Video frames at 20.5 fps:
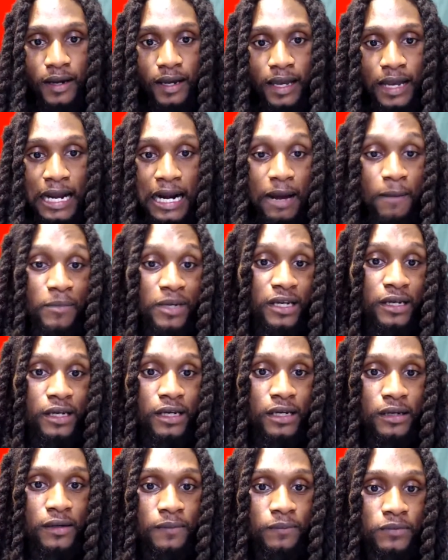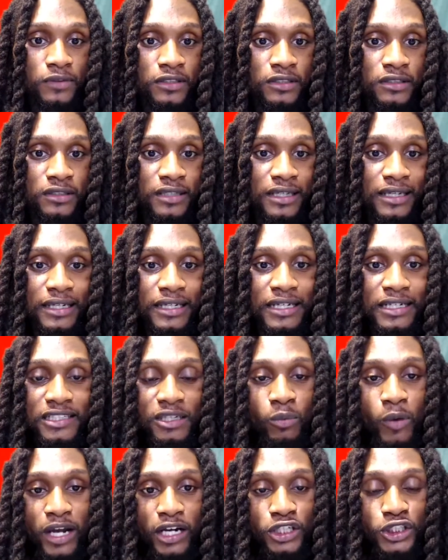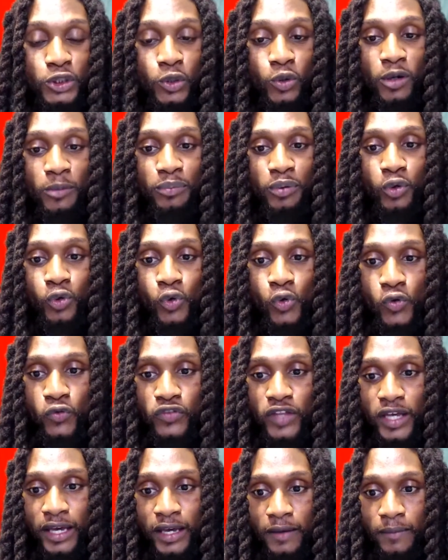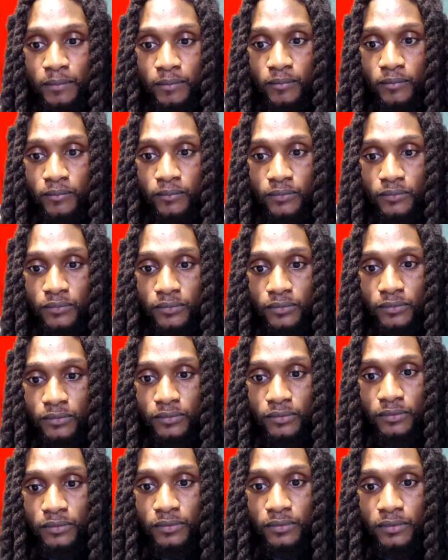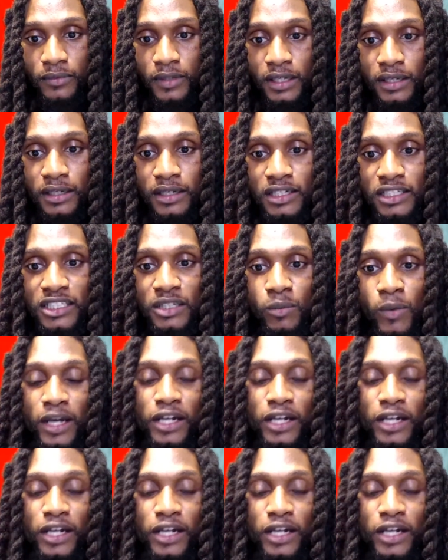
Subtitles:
And I mean, the easy way to show and prove that is